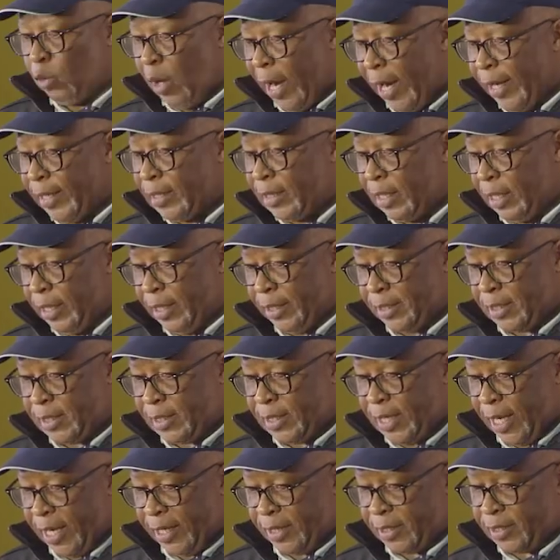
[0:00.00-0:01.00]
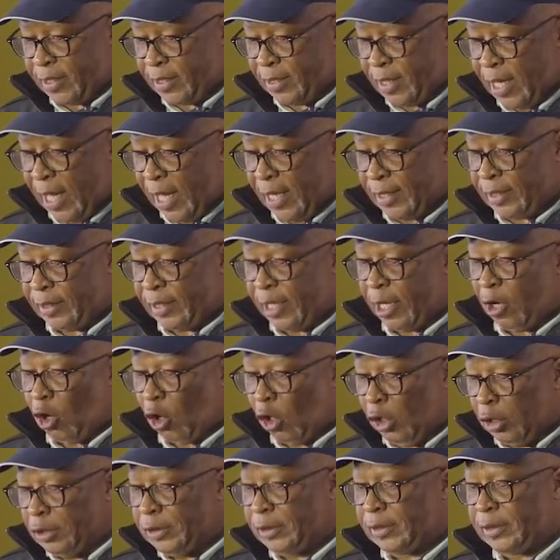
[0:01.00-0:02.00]
rightly states that the
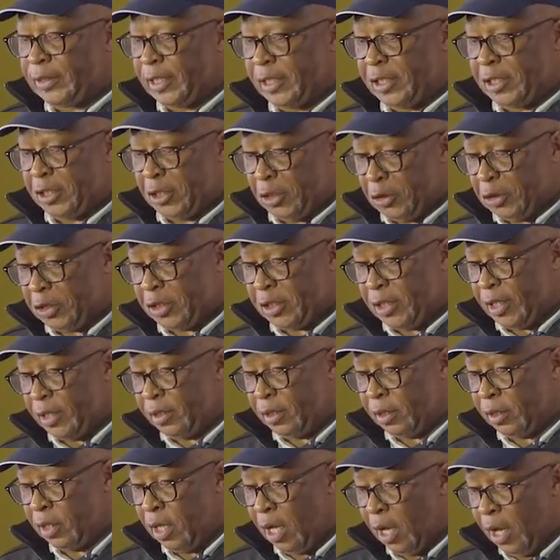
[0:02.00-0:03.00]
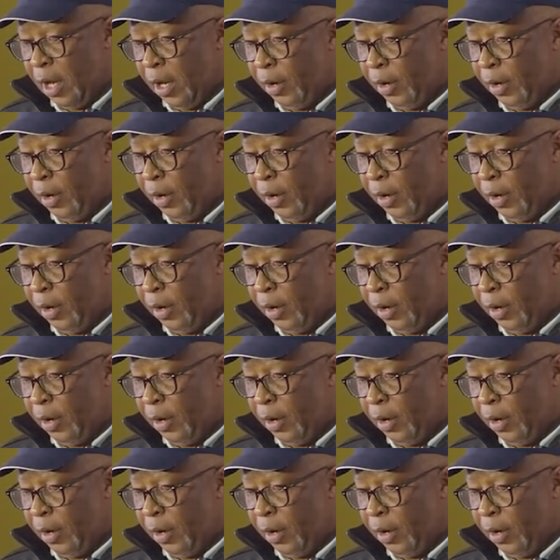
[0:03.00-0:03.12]
Constitution